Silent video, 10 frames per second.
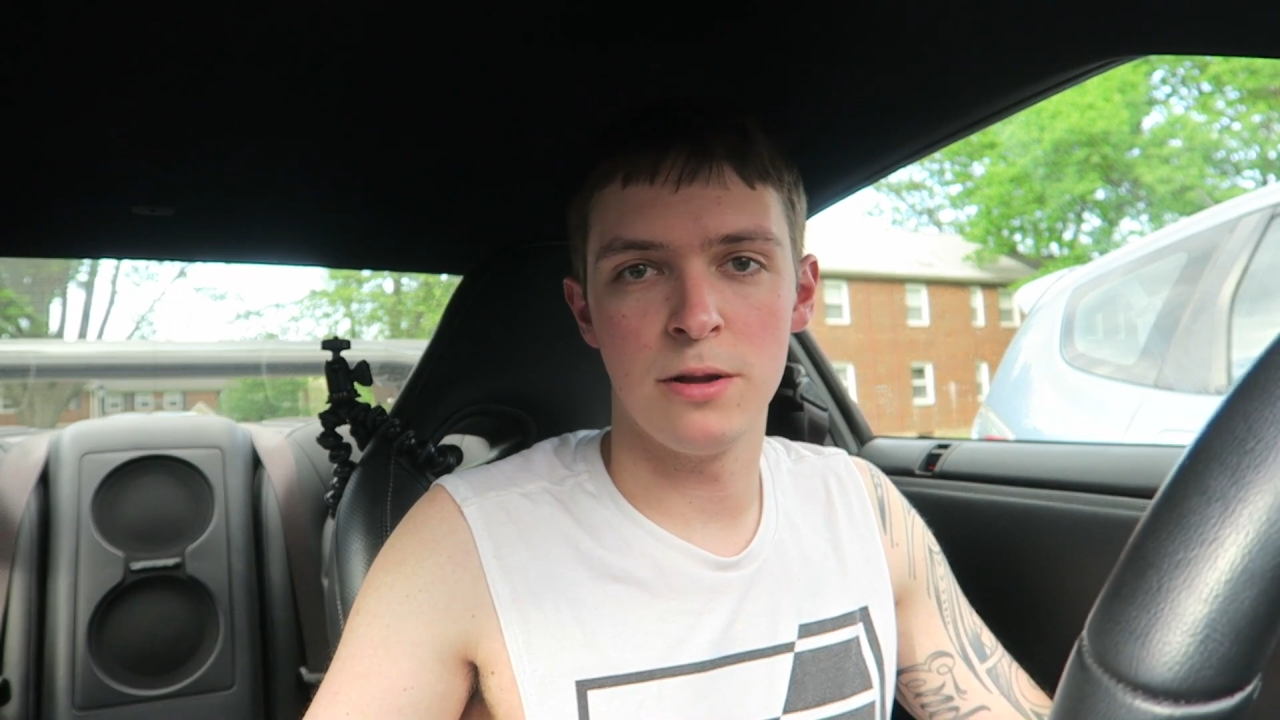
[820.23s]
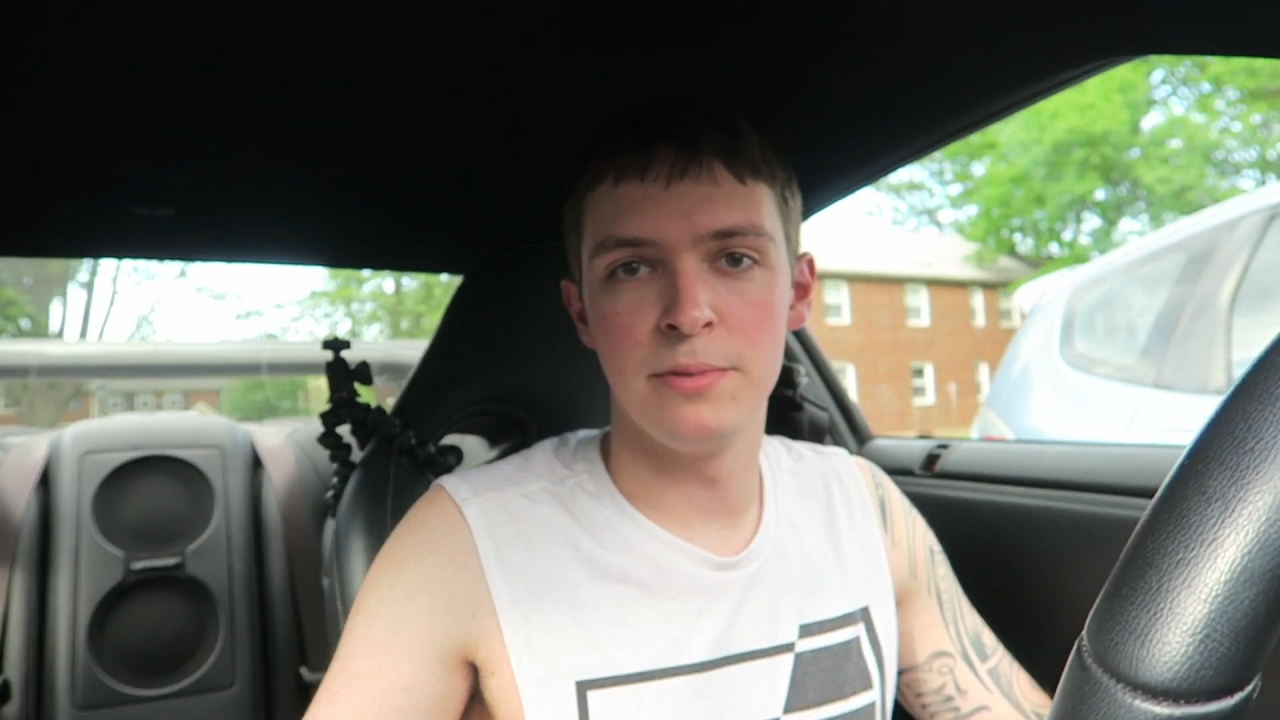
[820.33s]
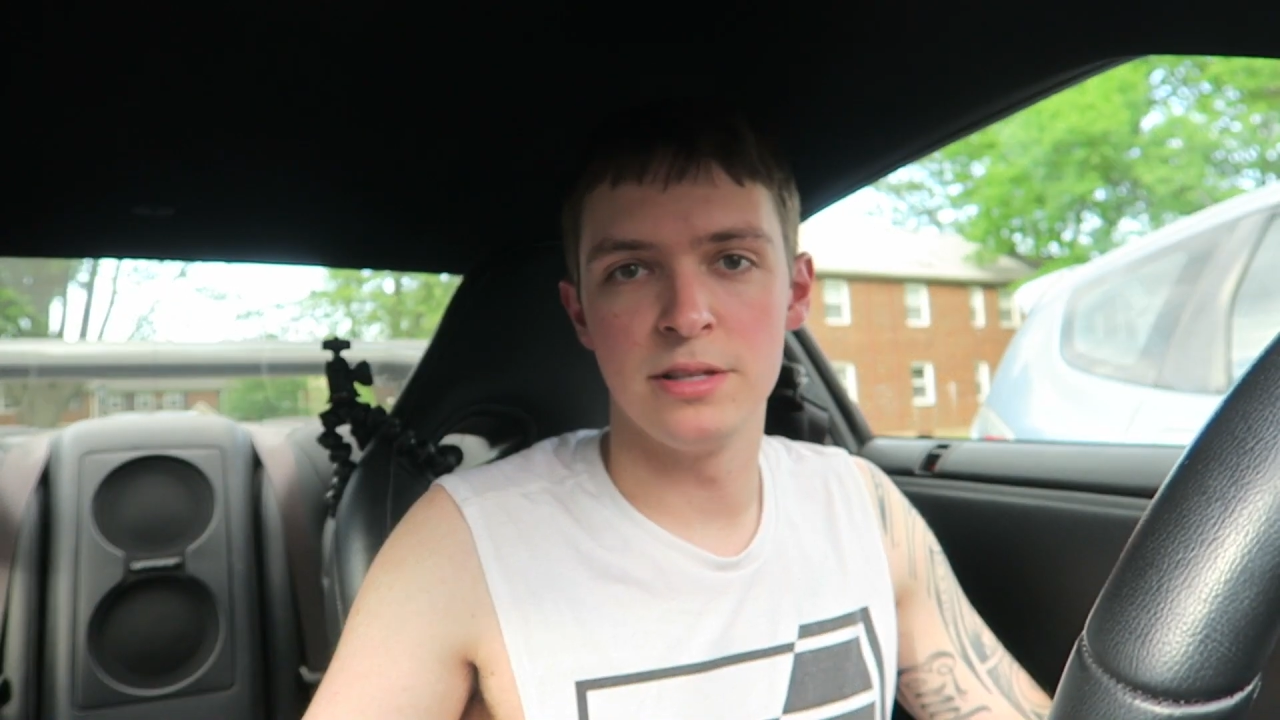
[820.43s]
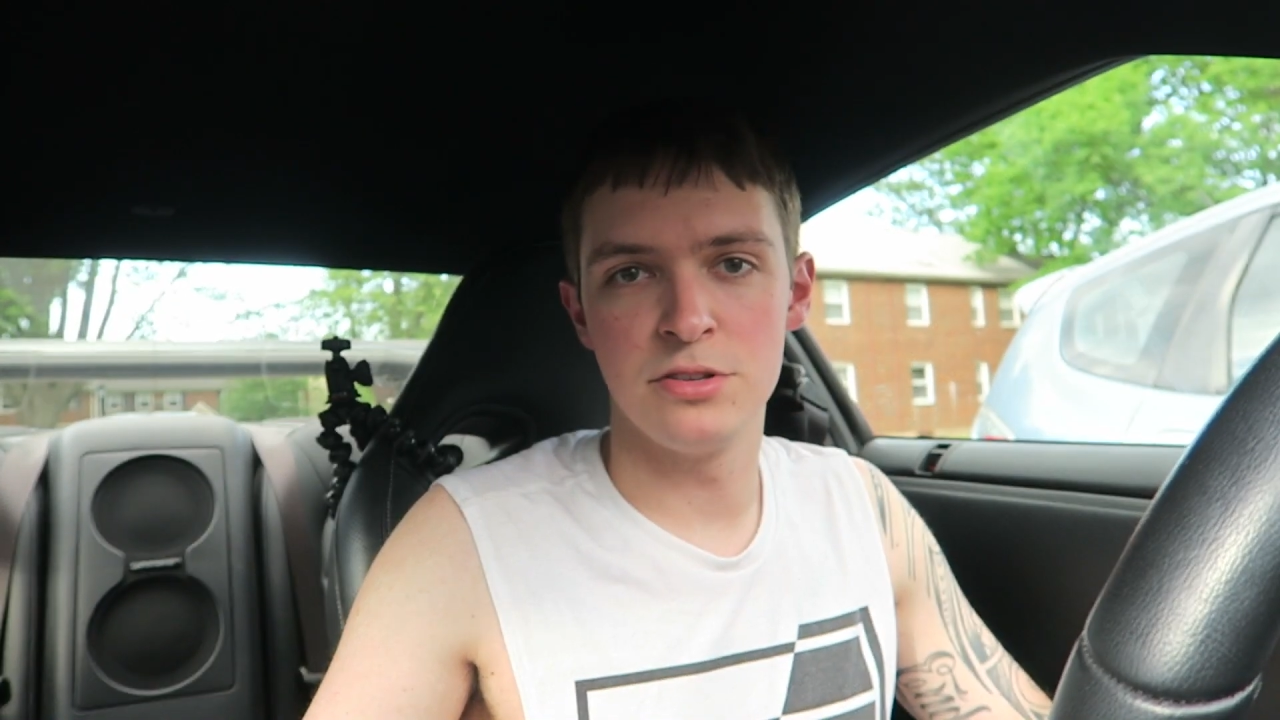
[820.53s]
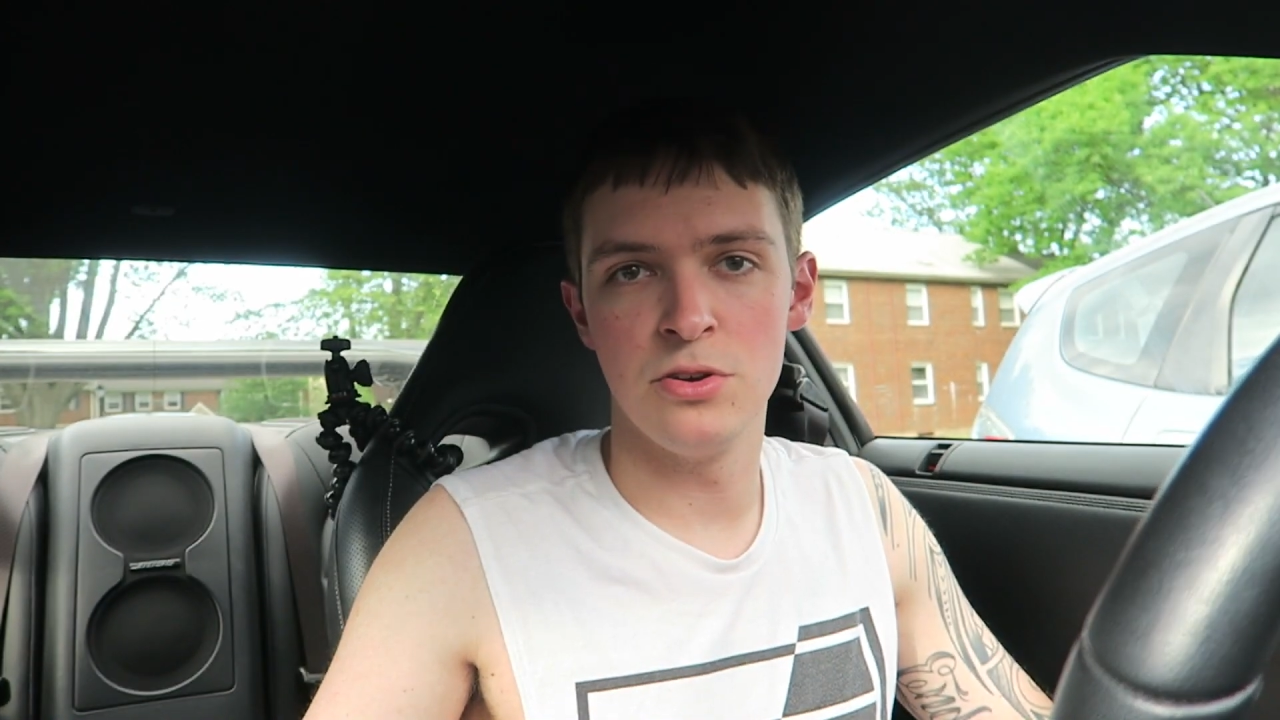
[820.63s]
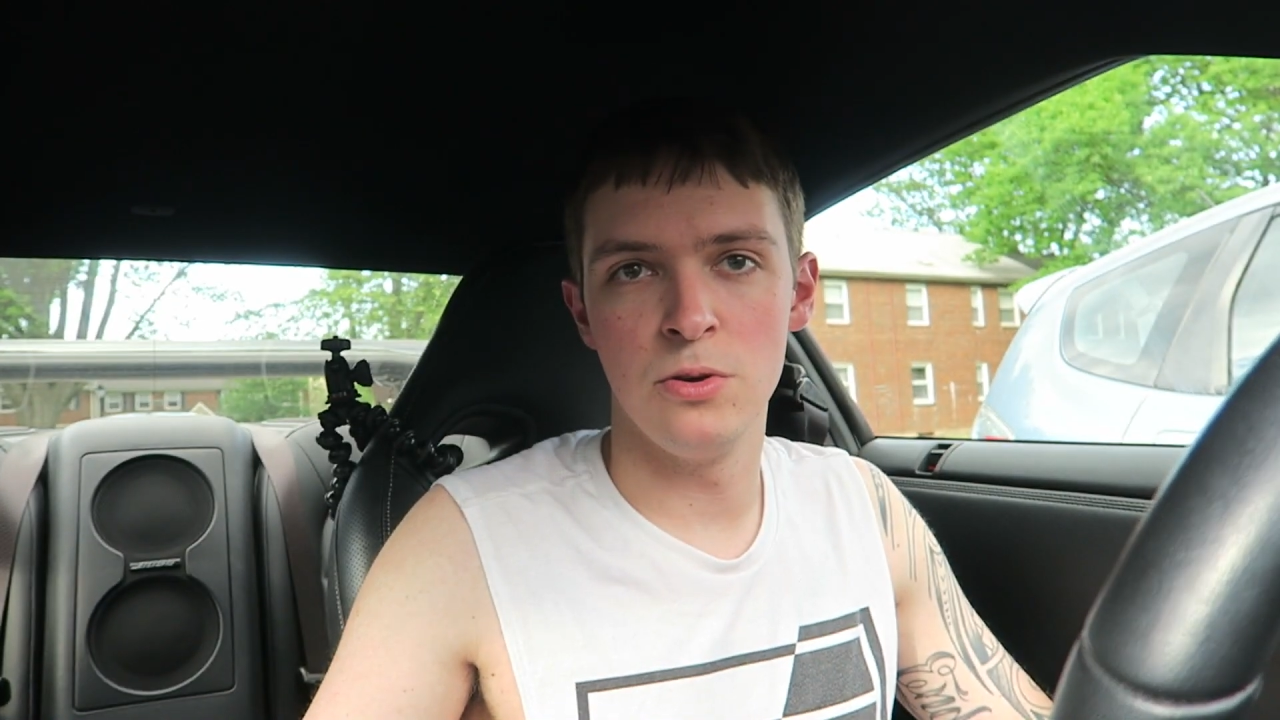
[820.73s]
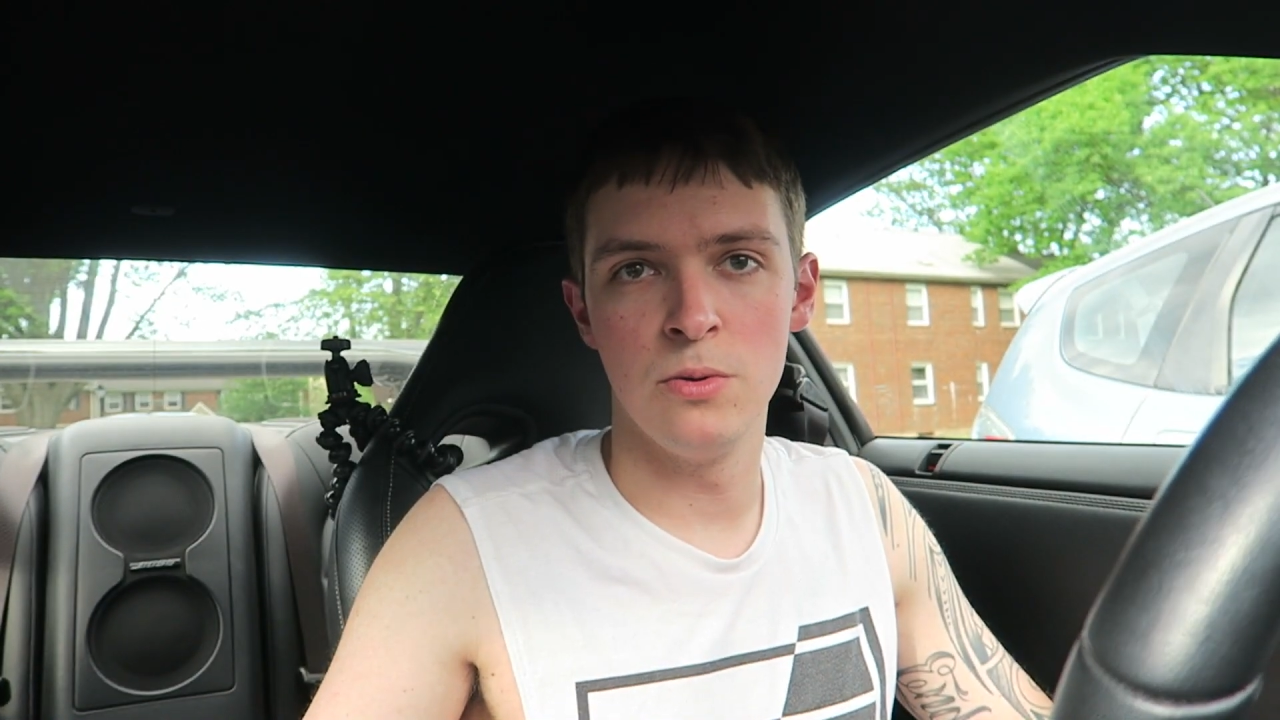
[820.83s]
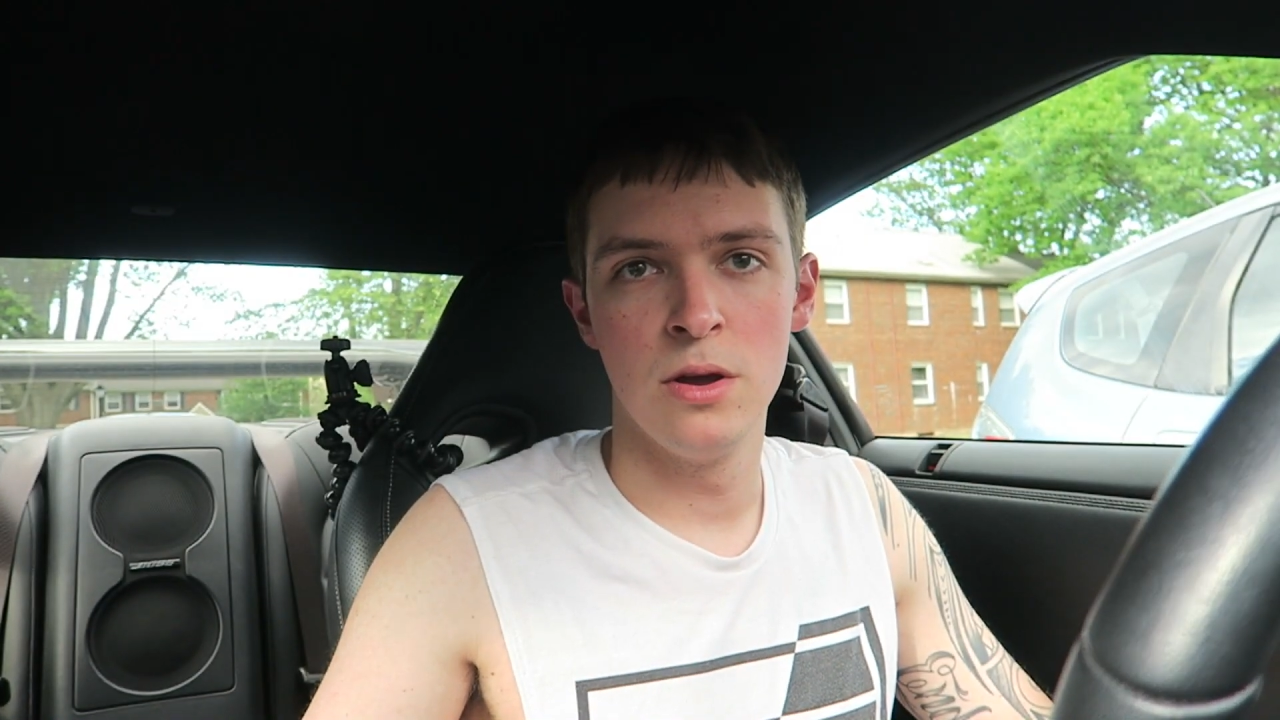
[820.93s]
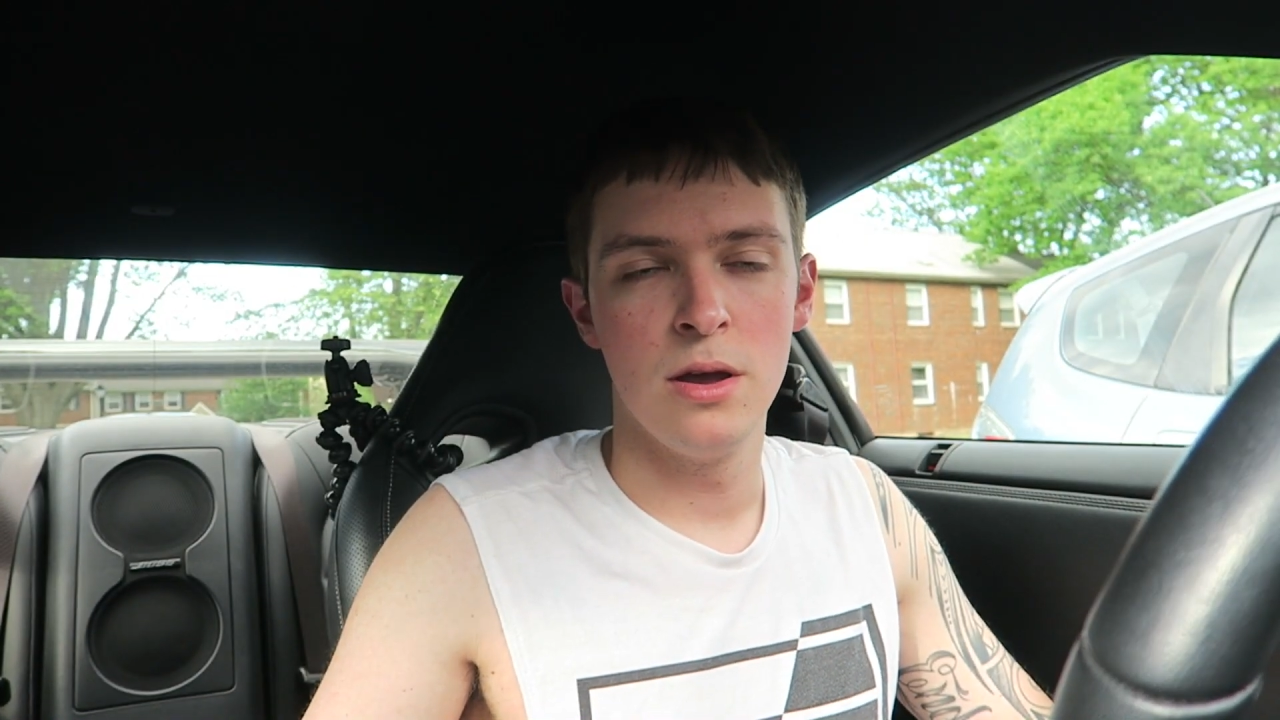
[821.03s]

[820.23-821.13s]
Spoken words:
a bit too,